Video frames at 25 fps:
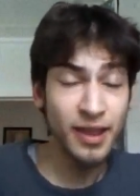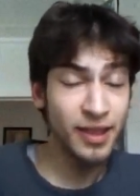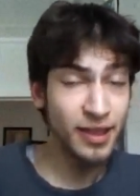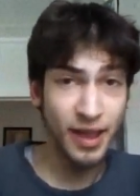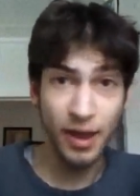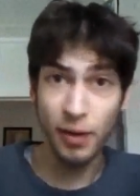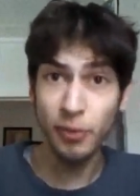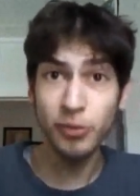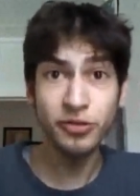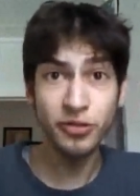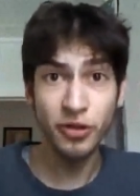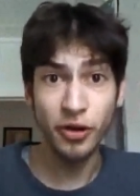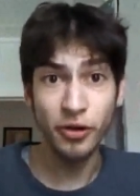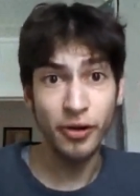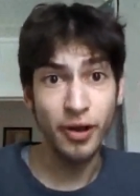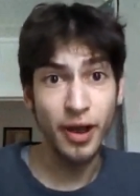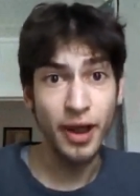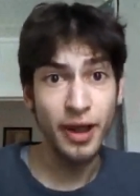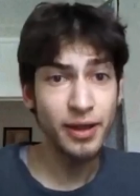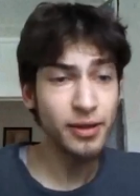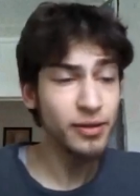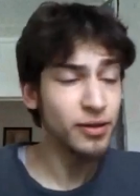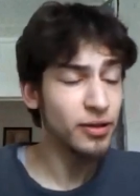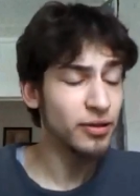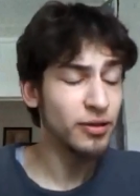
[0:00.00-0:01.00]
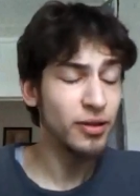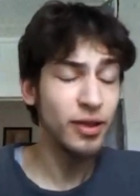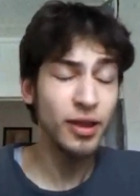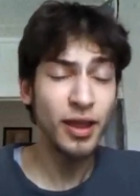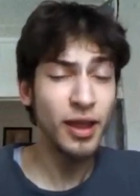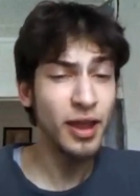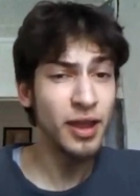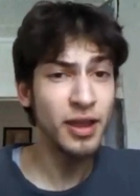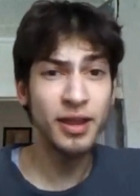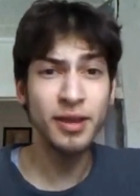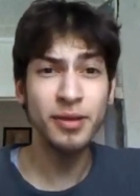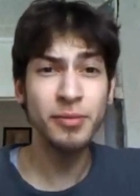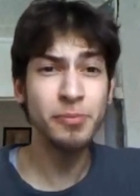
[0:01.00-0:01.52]
And that was alright.
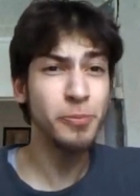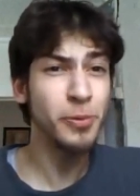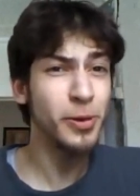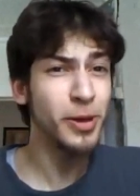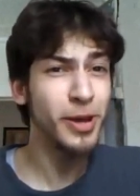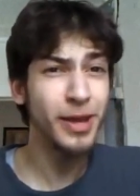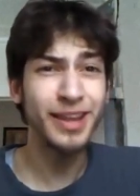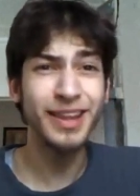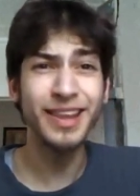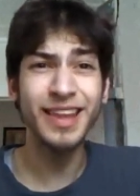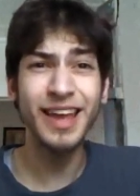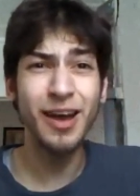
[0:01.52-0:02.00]
And but